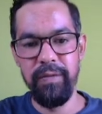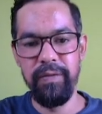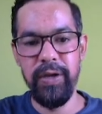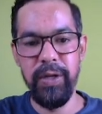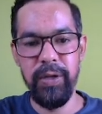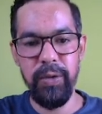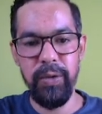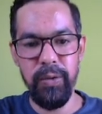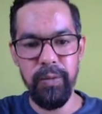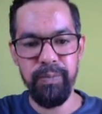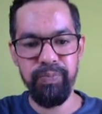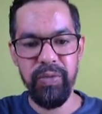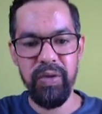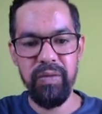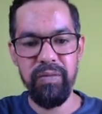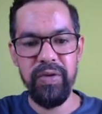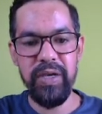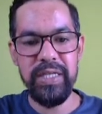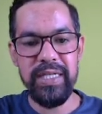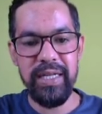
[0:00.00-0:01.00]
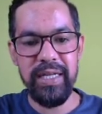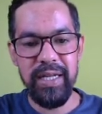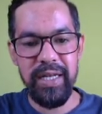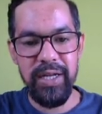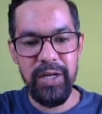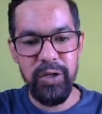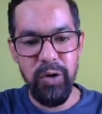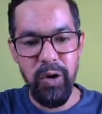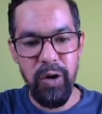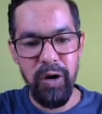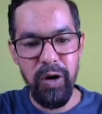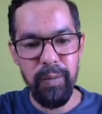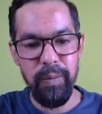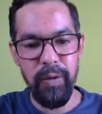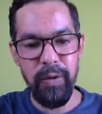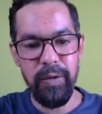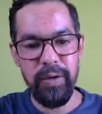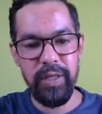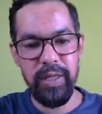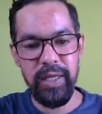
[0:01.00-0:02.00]
video, we generally talk
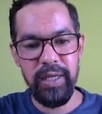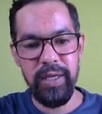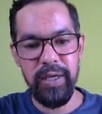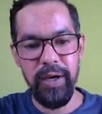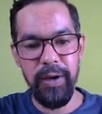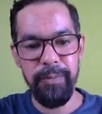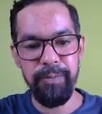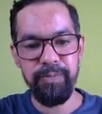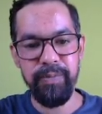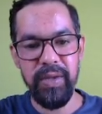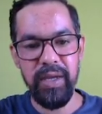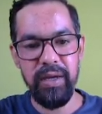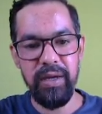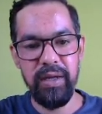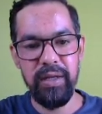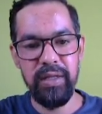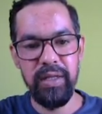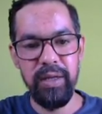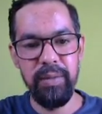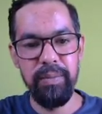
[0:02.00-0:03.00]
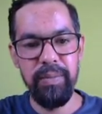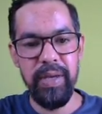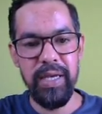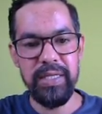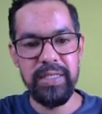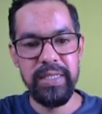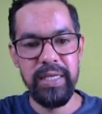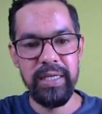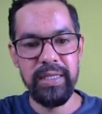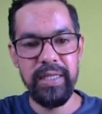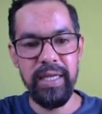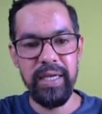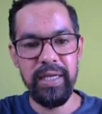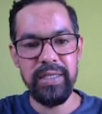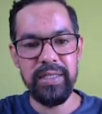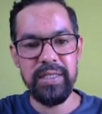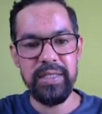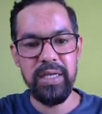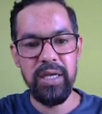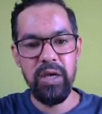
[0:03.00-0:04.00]
about the basic
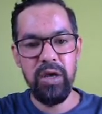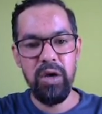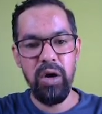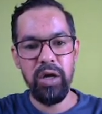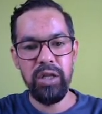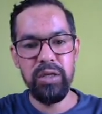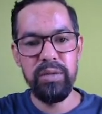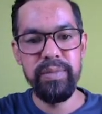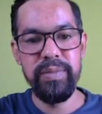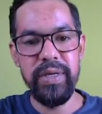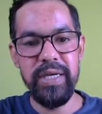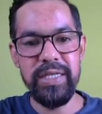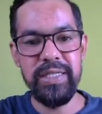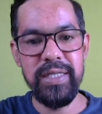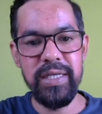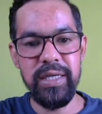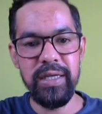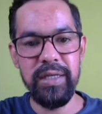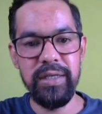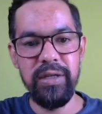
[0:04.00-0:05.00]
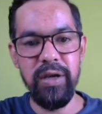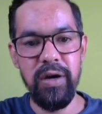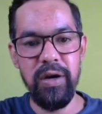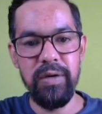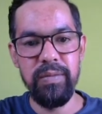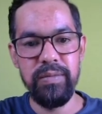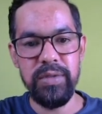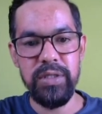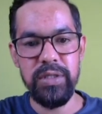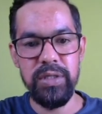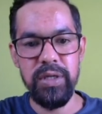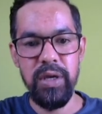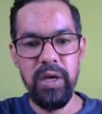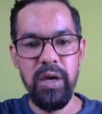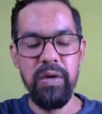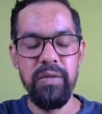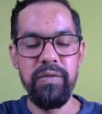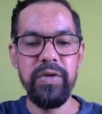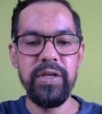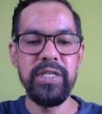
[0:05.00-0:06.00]
things or the basic terms
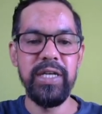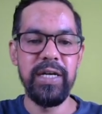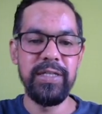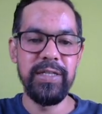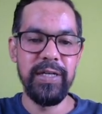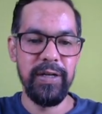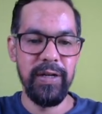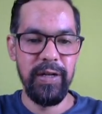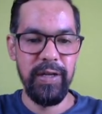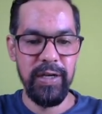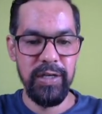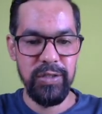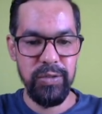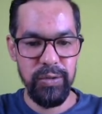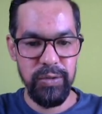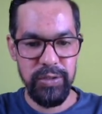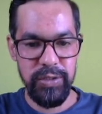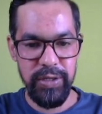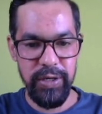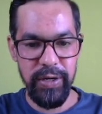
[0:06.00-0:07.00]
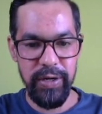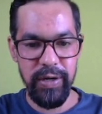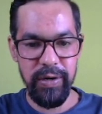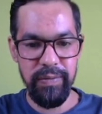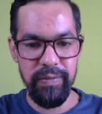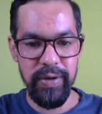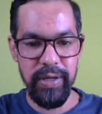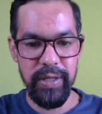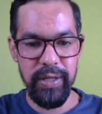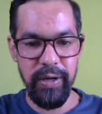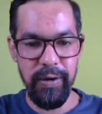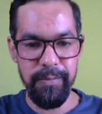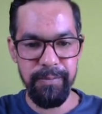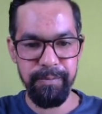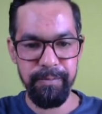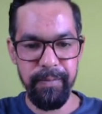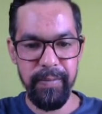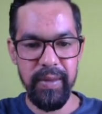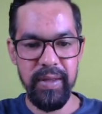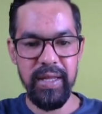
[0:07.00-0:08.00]
which are generally associated with
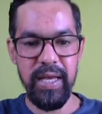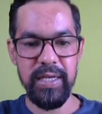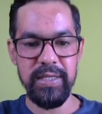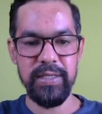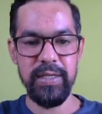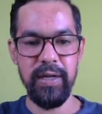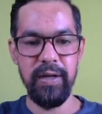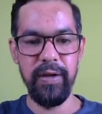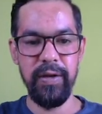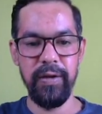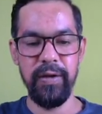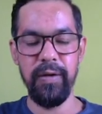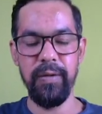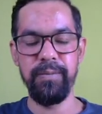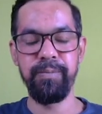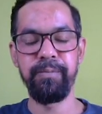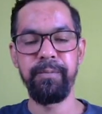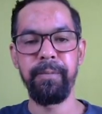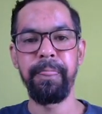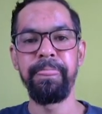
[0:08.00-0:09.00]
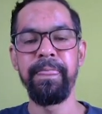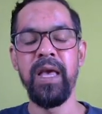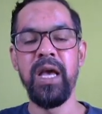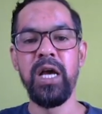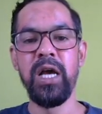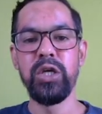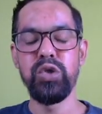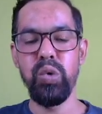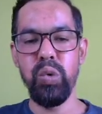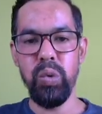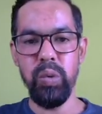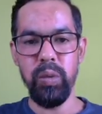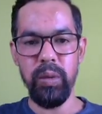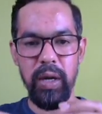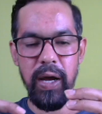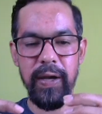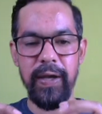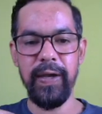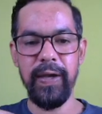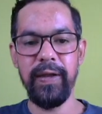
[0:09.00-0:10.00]
national income. So
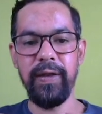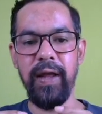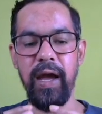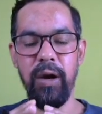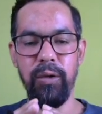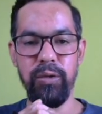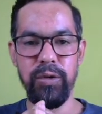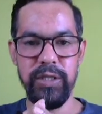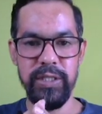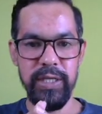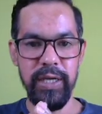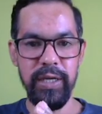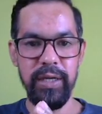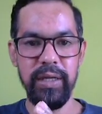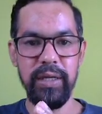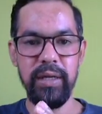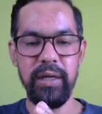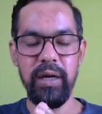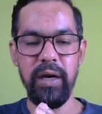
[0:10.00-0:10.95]
again, I would say